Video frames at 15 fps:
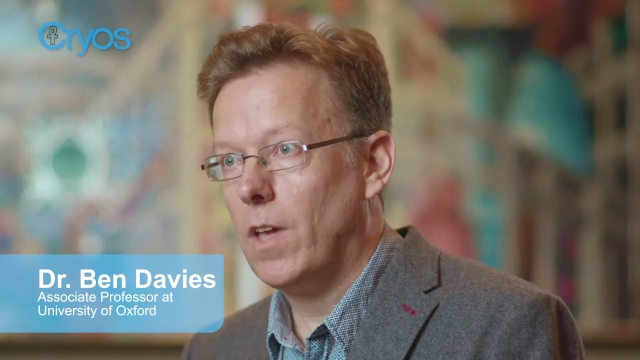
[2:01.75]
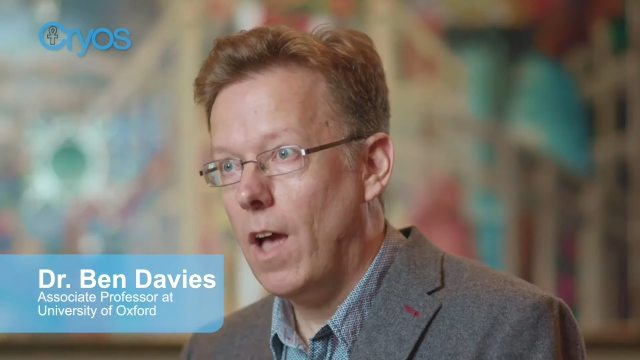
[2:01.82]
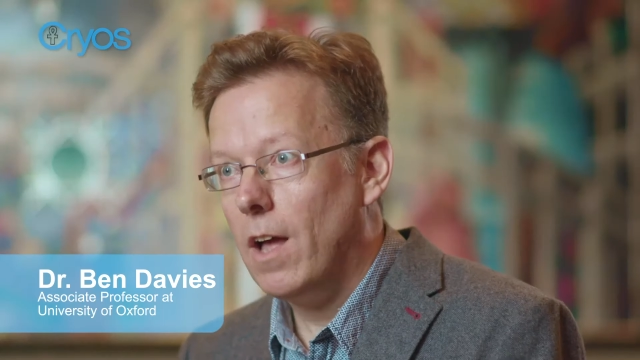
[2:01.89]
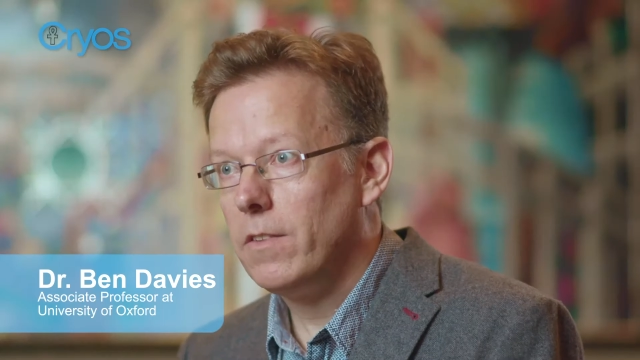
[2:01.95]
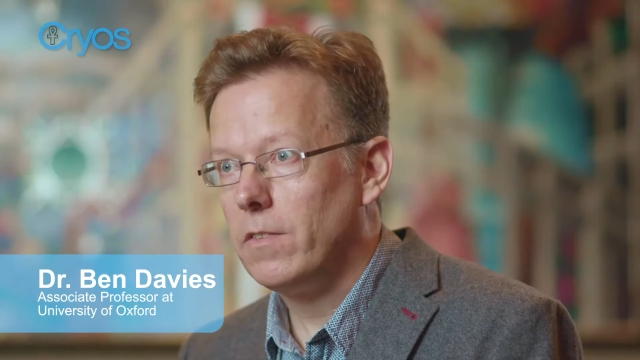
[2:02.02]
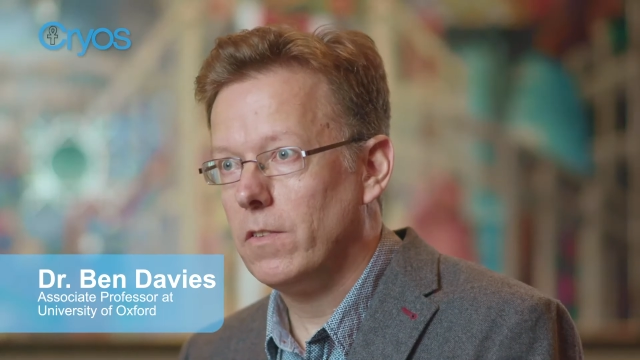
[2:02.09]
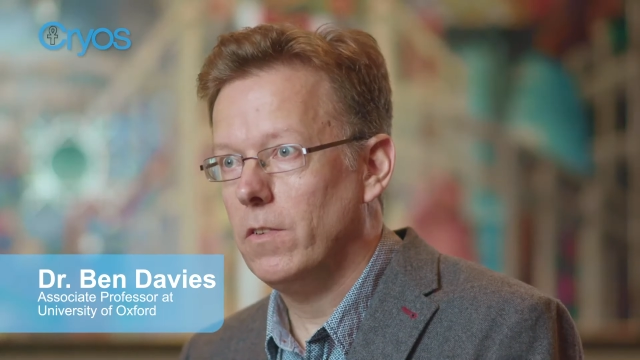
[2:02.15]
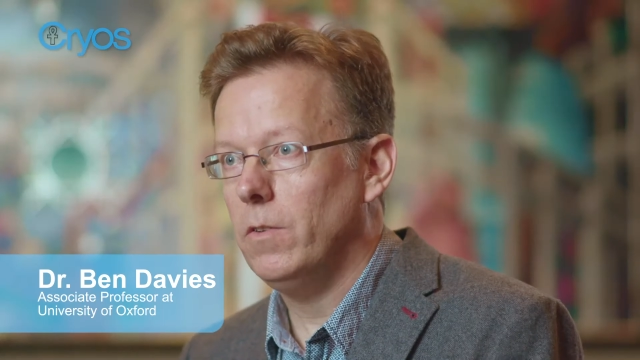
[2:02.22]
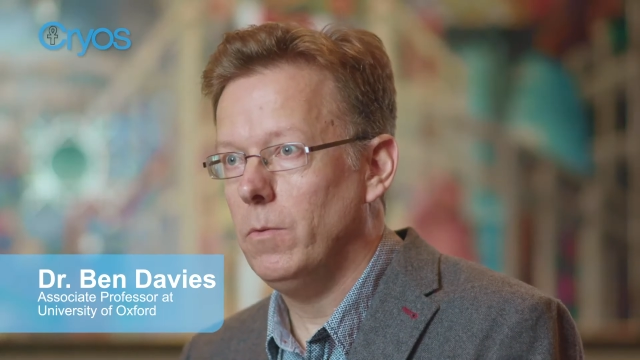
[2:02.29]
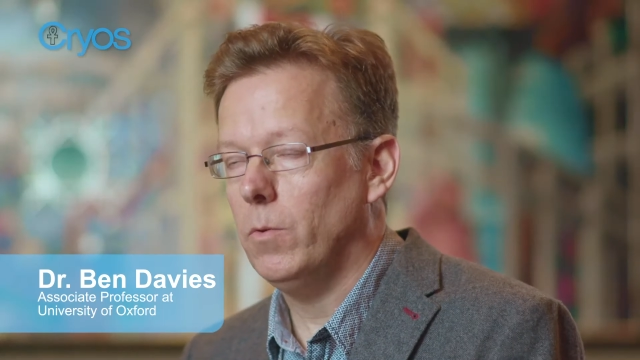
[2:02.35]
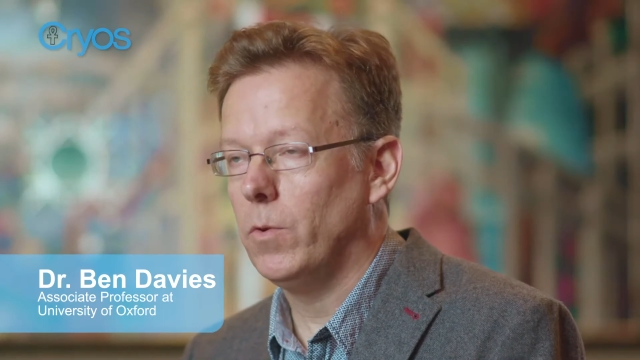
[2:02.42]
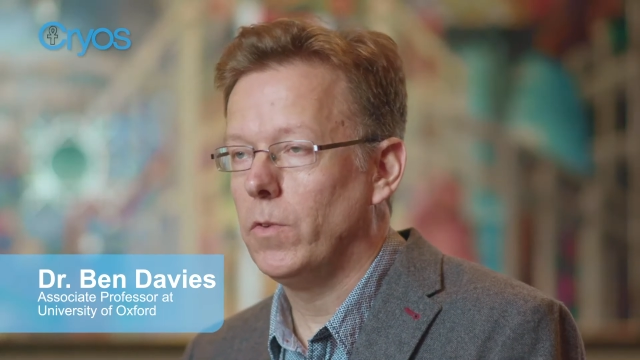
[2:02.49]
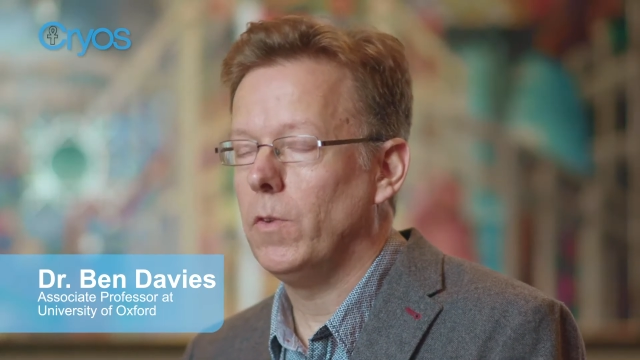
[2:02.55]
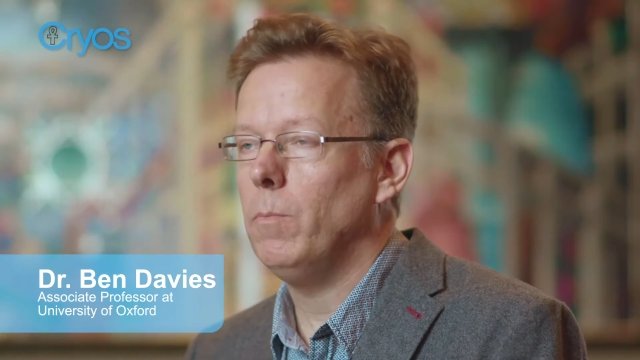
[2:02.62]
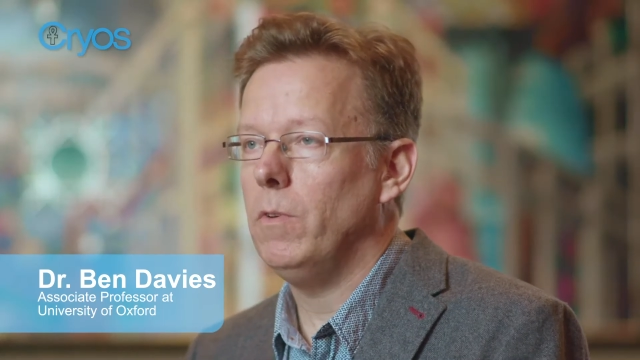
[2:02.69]
cuts could
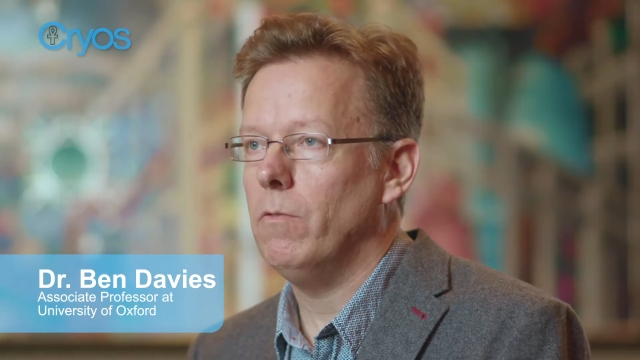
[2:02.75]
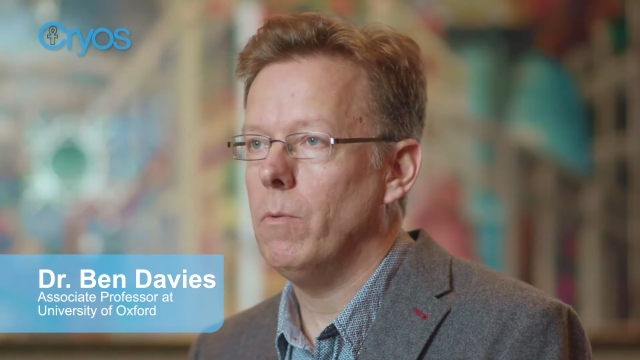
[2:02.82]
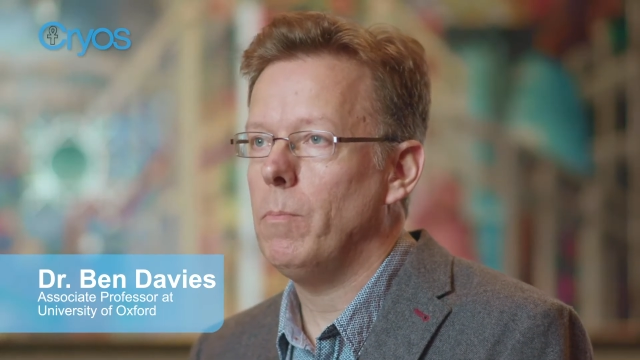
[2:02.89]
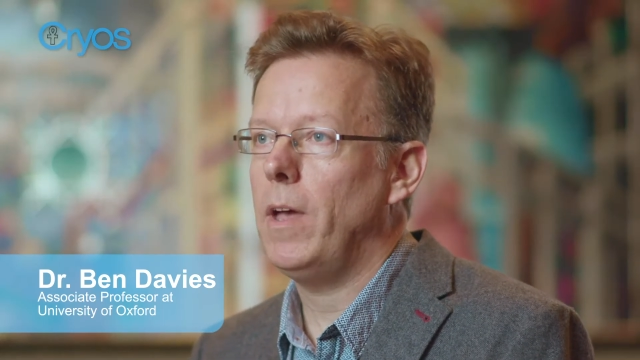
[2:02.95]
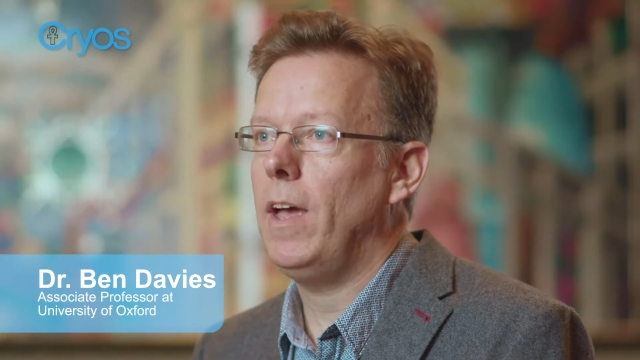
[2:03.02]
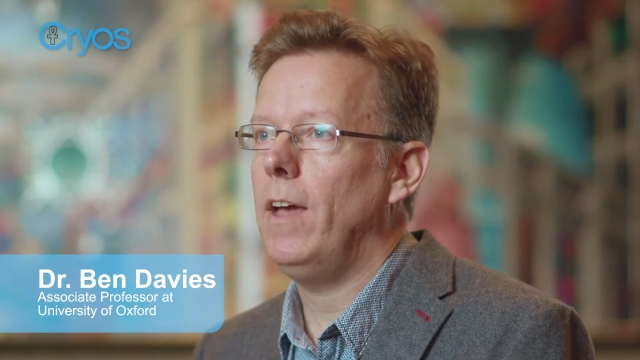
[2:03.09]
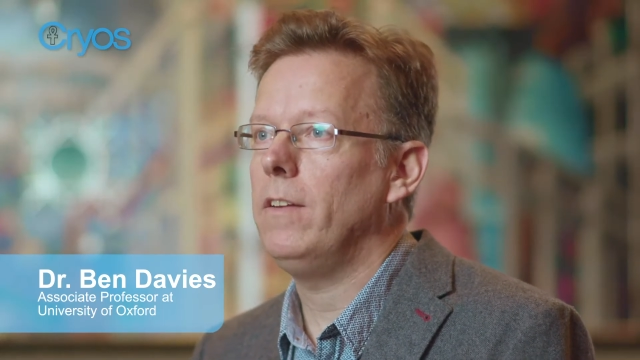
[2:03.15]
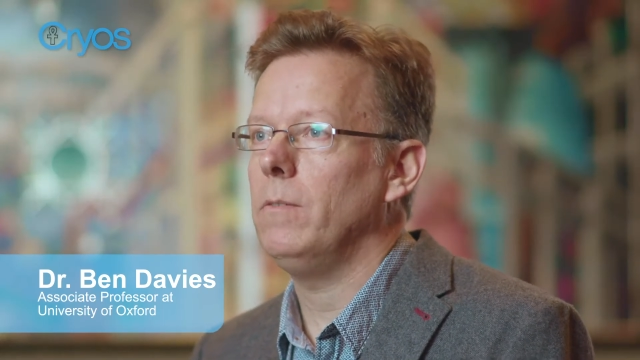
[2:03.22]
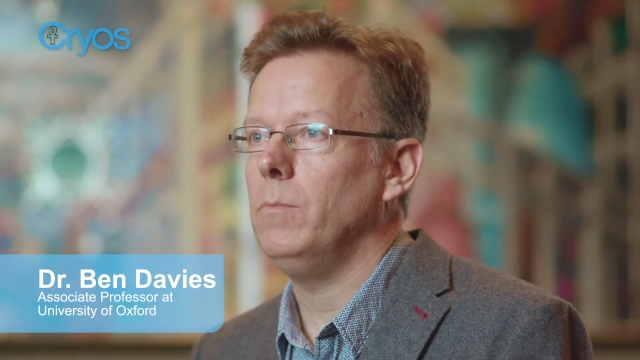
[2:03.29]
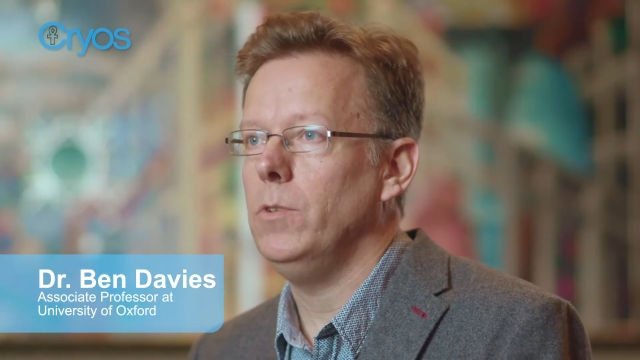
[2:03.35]
also be repaired